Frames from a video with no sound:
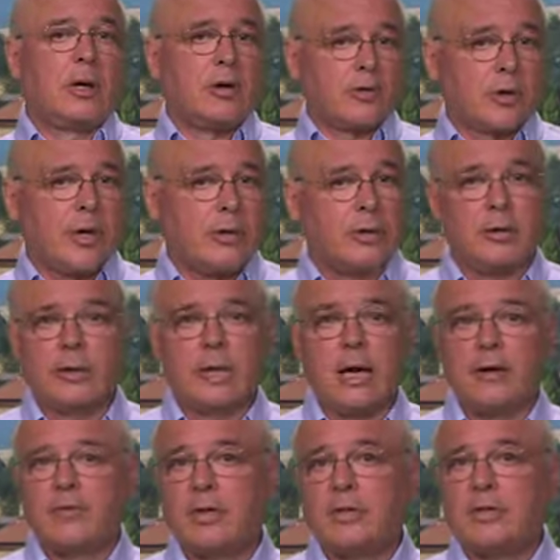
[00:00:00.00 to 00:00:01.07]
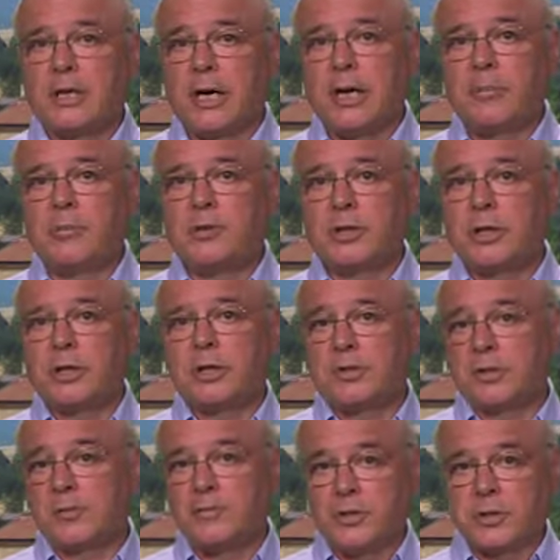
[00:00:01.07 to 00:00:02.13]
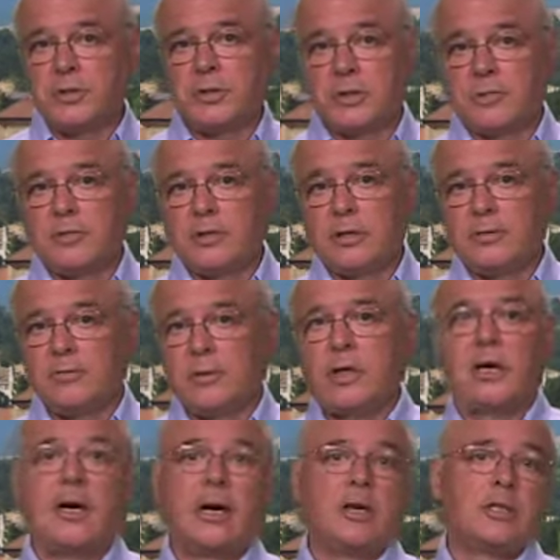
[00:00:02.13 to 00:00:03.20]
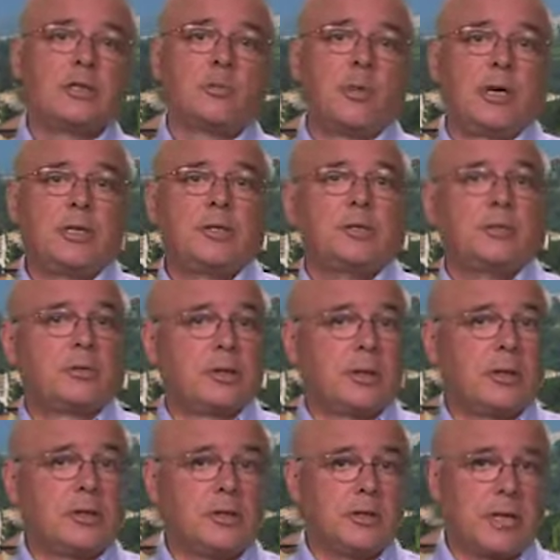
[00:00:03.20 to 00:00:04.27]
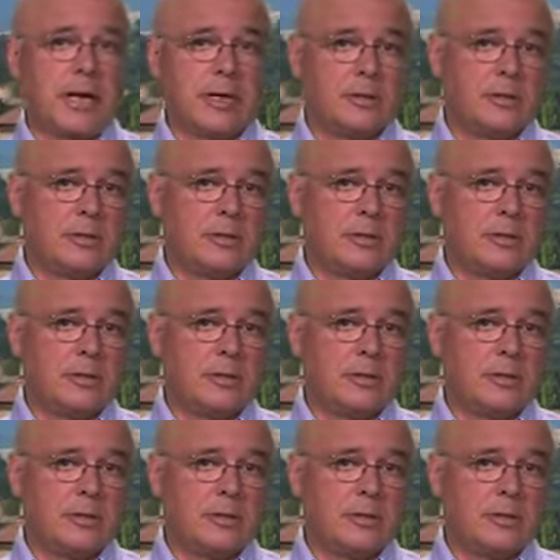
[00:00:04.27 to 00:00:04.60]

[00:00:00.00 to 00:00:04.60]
rather than having time treated as a first derivative and space using a second